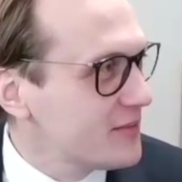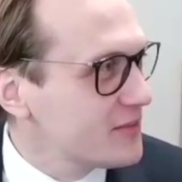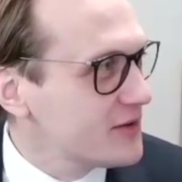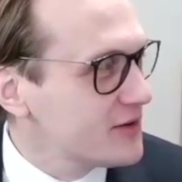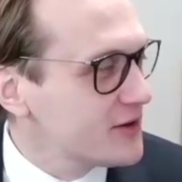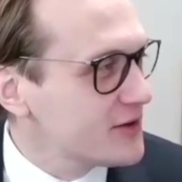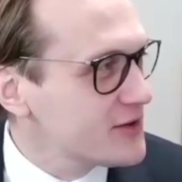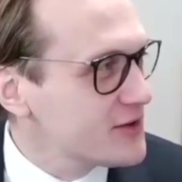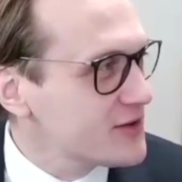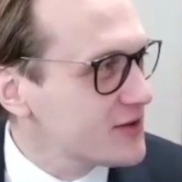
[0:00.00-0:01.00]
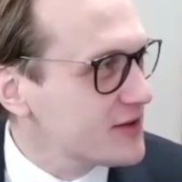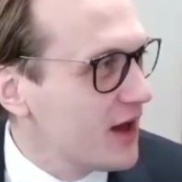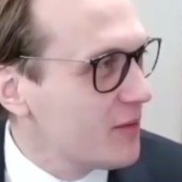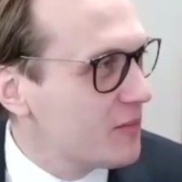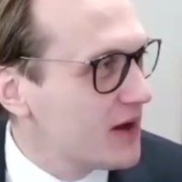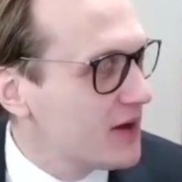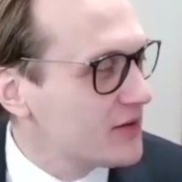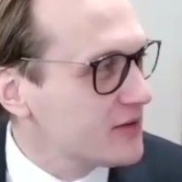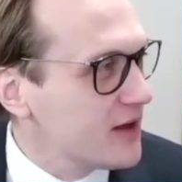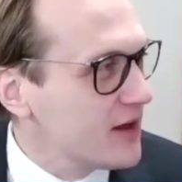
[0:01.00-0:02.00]
I'm curious
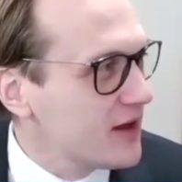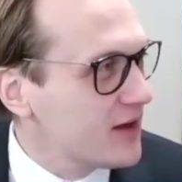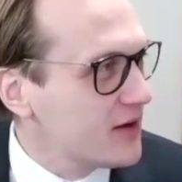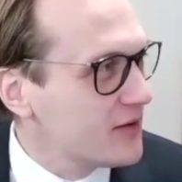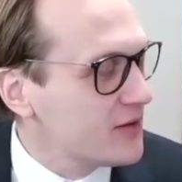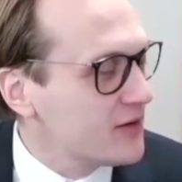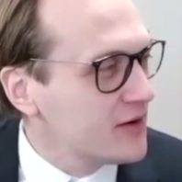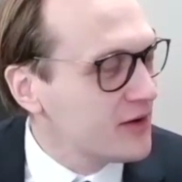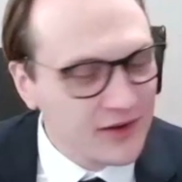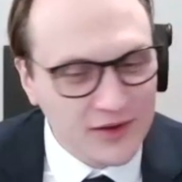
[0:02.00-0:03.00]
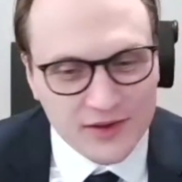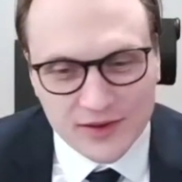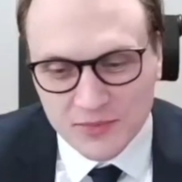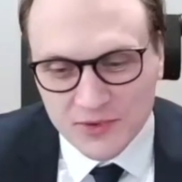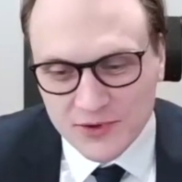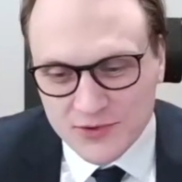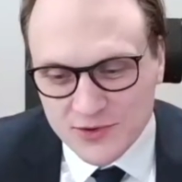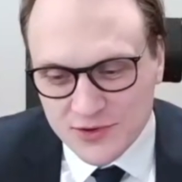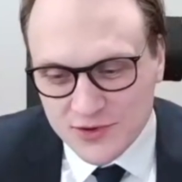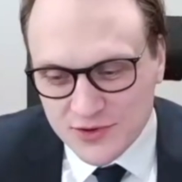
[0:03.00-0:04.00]
about how
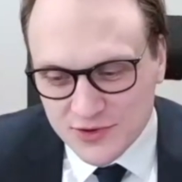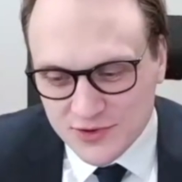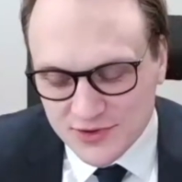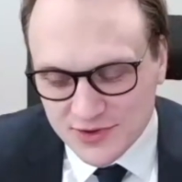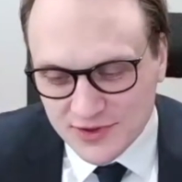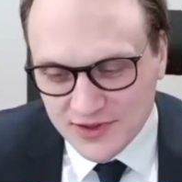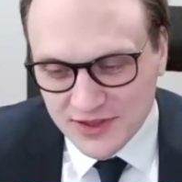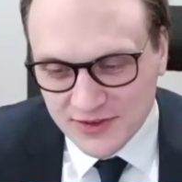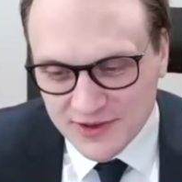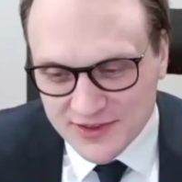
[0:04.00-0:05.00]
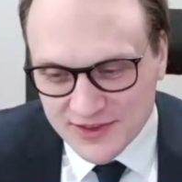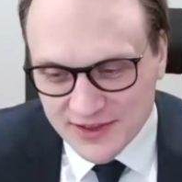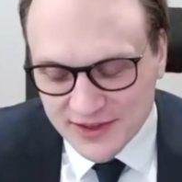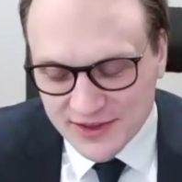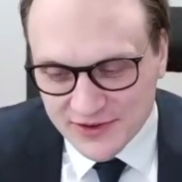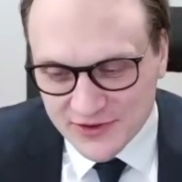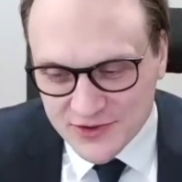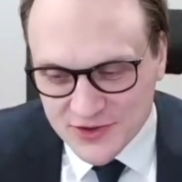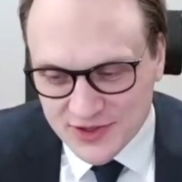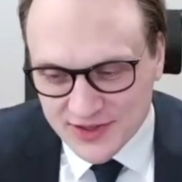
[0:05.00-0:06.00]
emotions give us
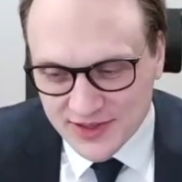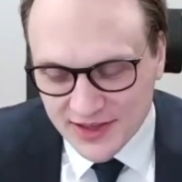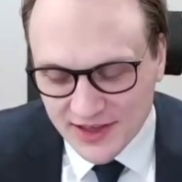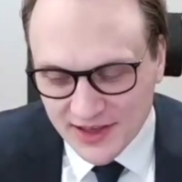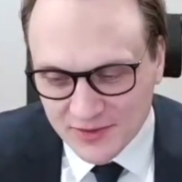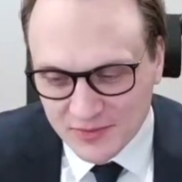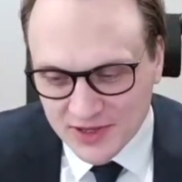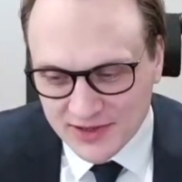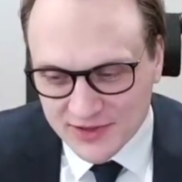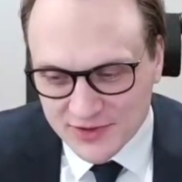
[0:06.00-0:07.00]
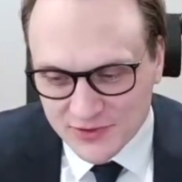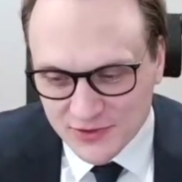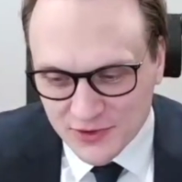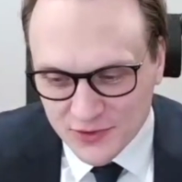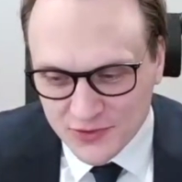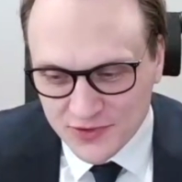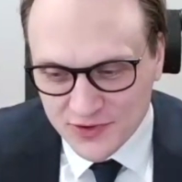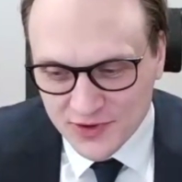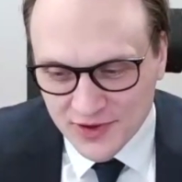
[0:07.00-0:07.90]
energy and make us grow,